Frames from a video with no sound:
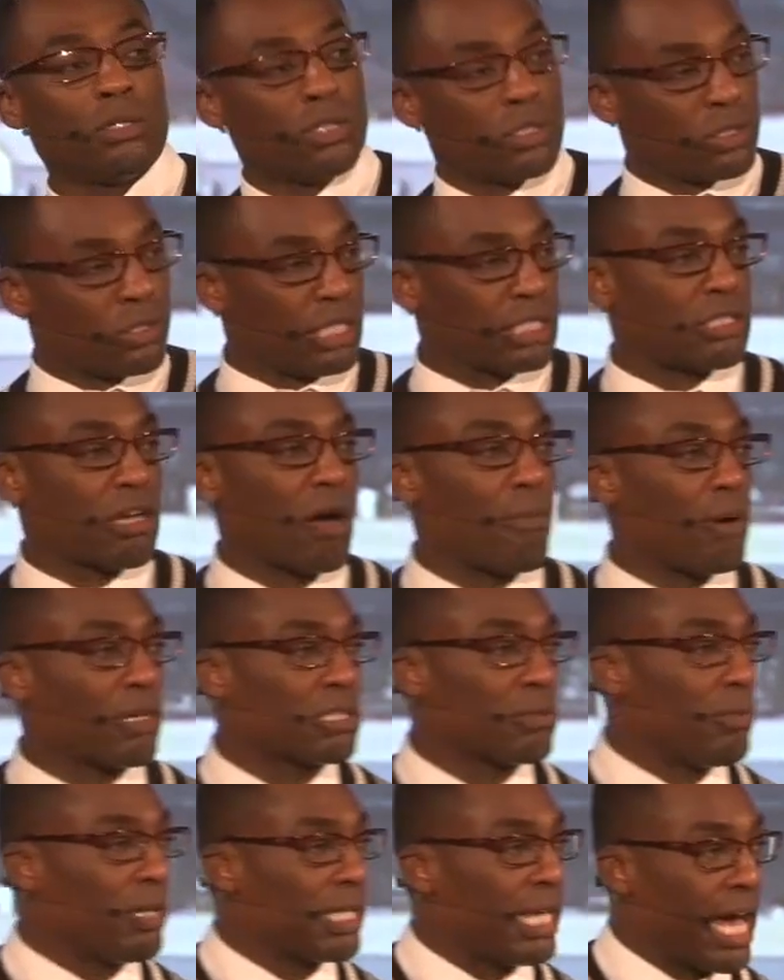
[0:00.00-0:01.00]
So let's talk about
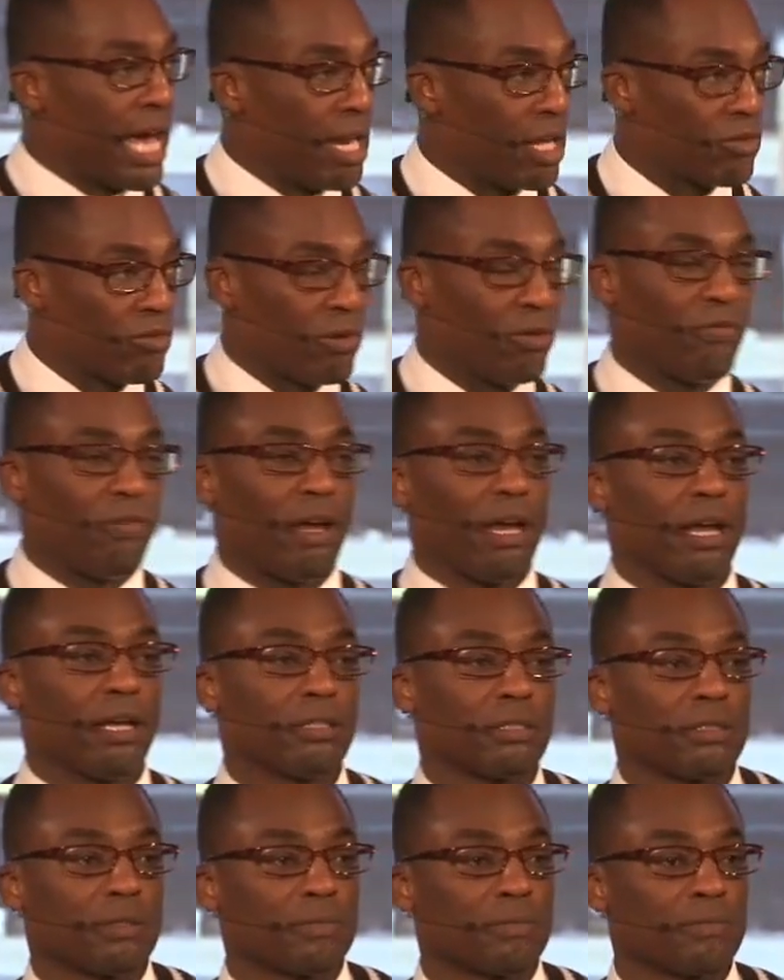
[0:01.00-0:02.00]
some mechanics real fast.